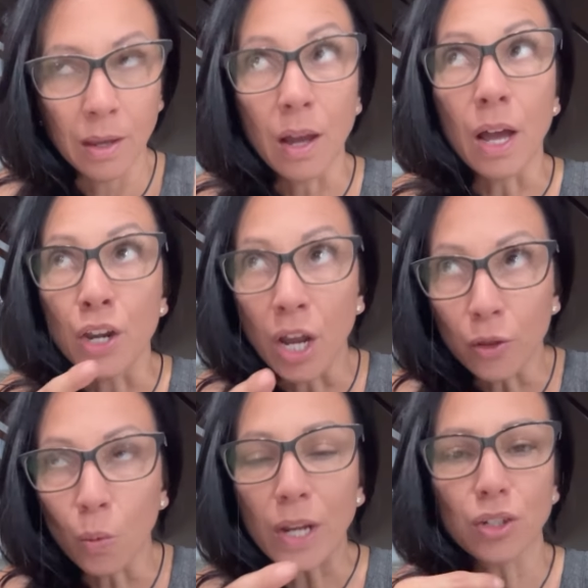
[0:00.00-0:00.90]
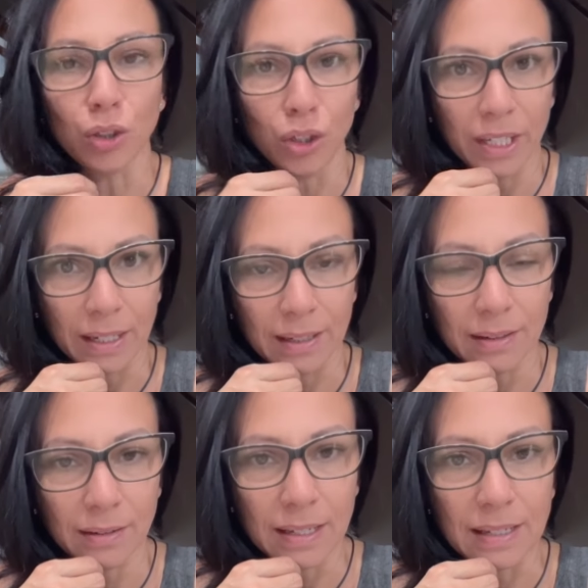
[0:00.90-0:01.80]
Another way to look at
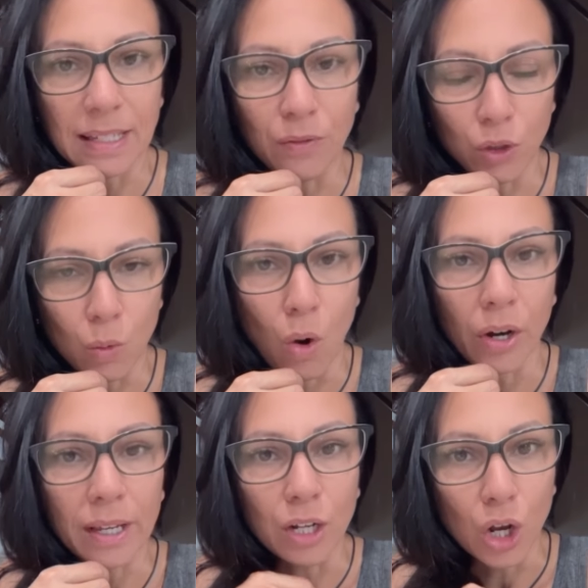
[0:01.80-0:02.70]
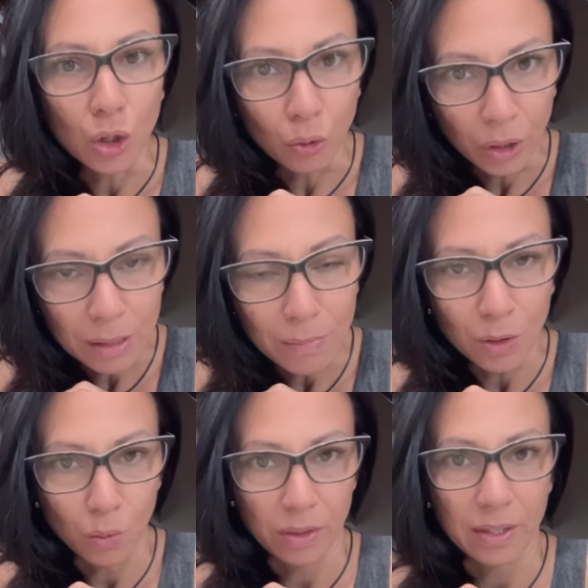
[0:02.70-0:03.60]
it is if you are in
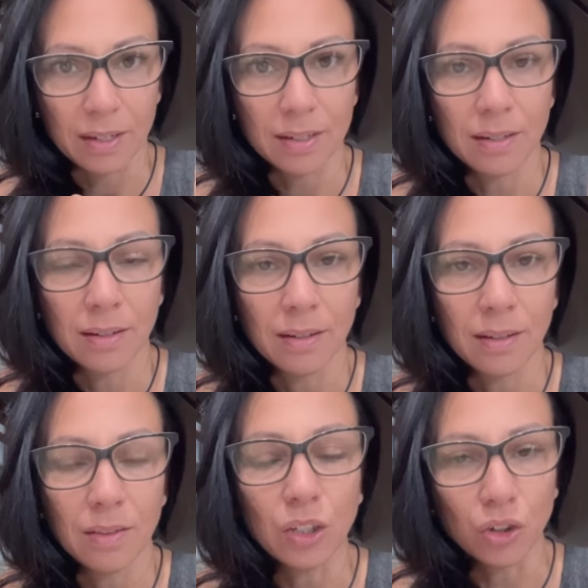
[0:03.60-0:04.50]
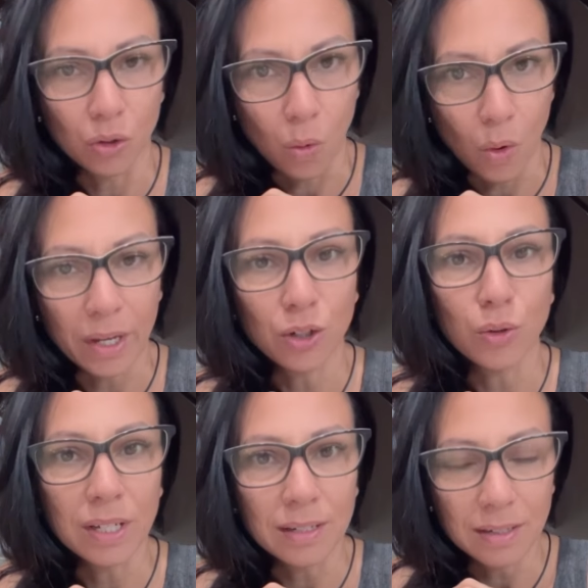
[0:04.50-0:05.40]
agreement with it, then you're going
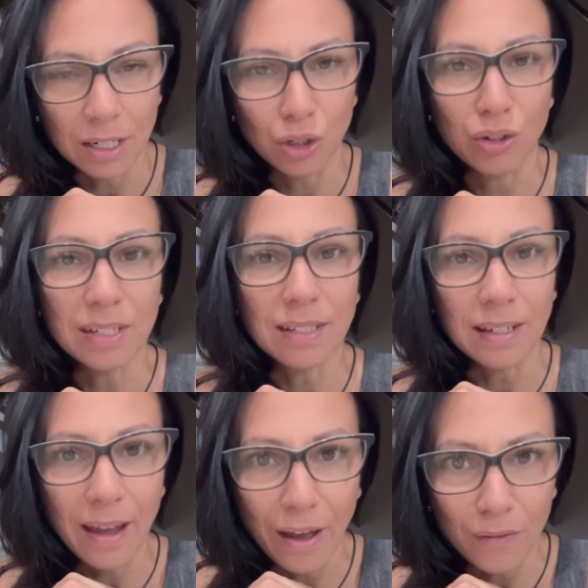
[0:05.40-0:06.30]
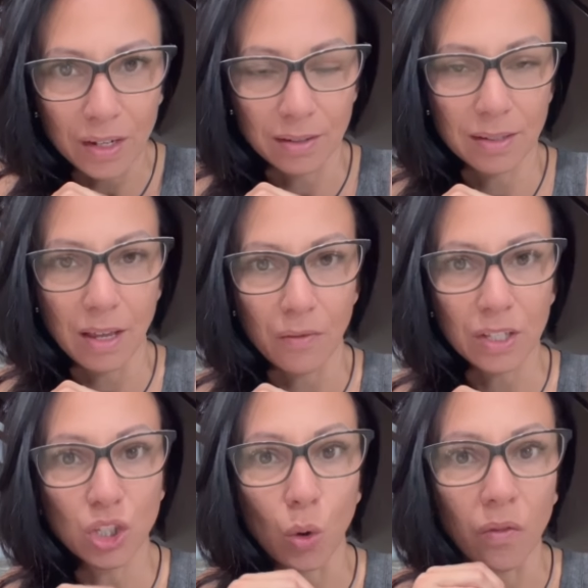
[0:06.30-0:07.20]
to continue to see evidence of
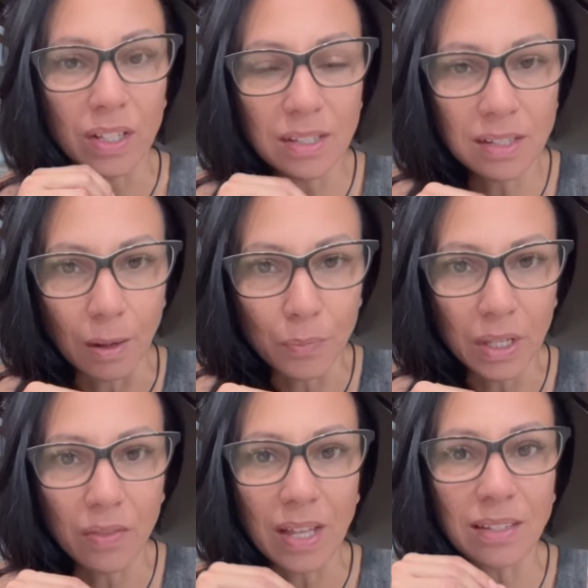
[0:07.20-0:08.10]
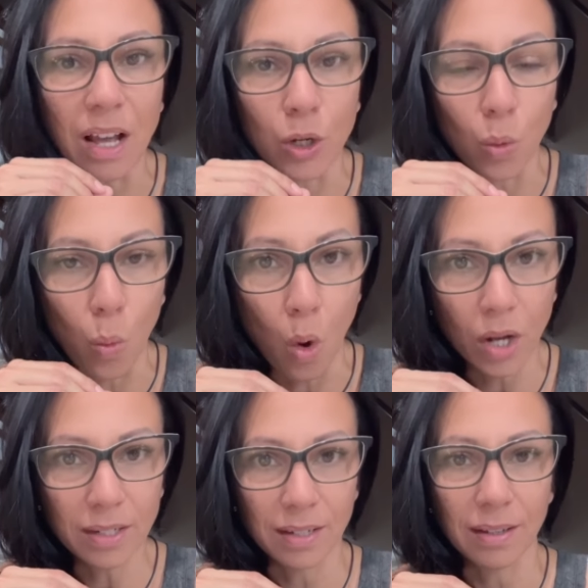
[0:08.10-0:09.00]
it. So if it's something that's
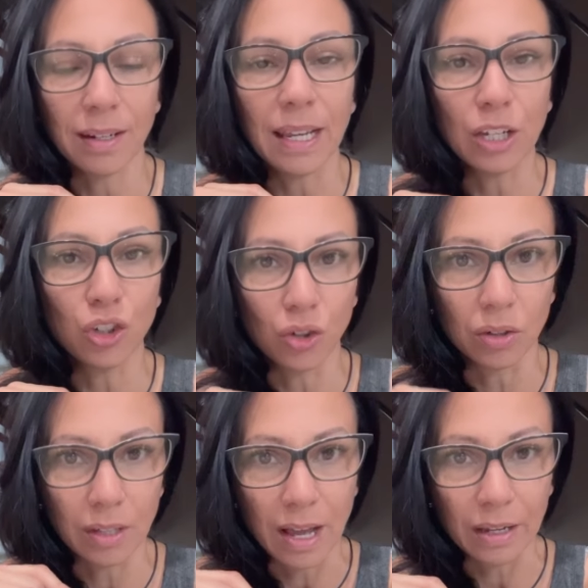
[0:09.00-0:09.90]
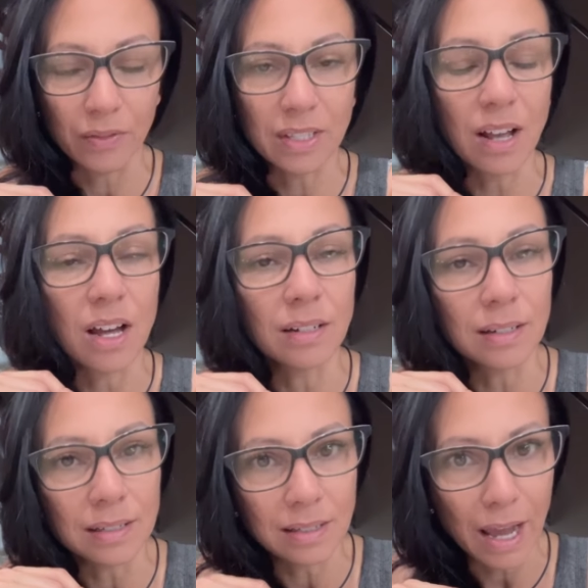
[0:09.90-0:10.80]
unwanted in your life, it's
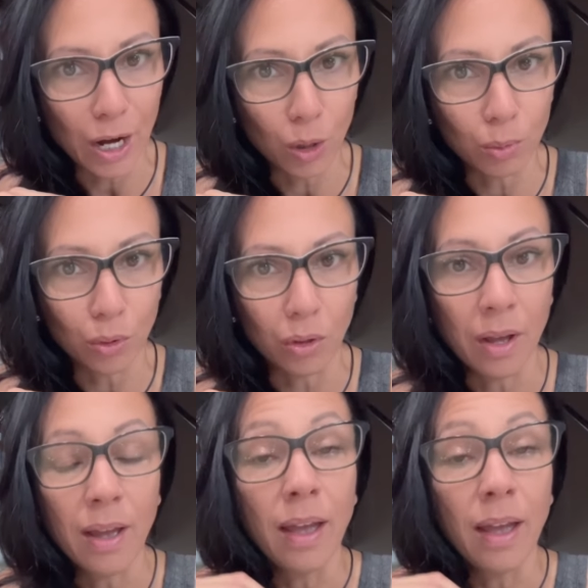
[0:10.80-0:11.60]
undesirable,